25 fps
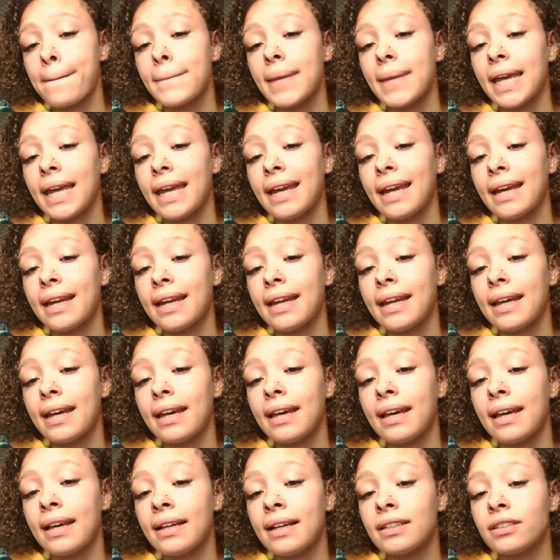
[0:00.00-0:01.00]
It
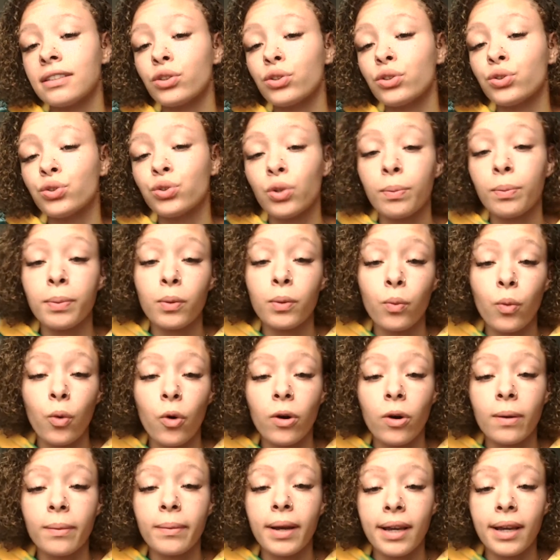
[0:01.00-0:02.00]
is super
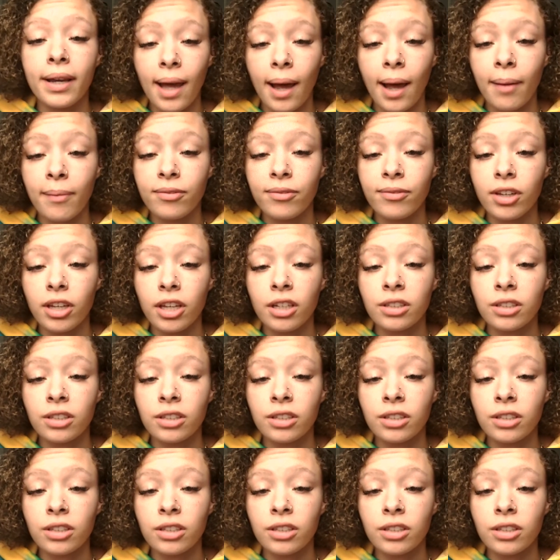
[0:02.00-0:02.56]
warm and comfy.